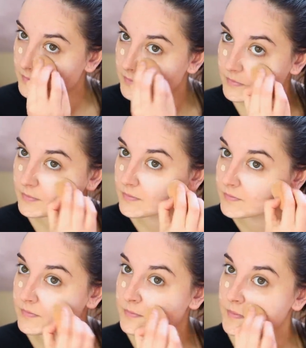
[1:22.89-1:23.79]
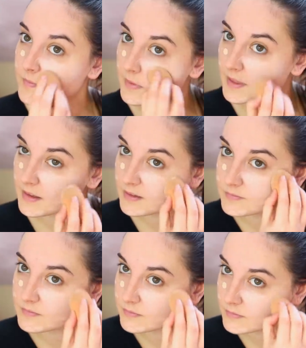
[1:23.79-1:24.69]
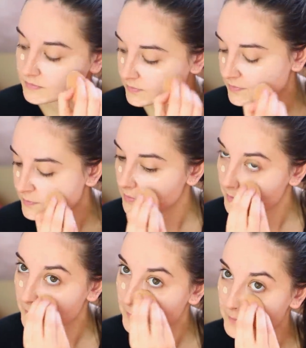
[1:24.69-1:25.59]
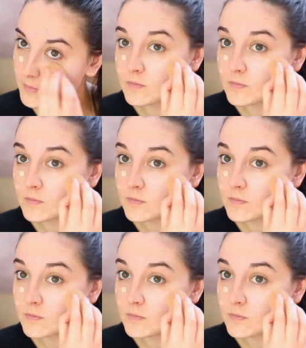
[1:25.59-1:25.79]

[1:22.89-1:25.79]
And yeah, I think it's just a nice look for spring.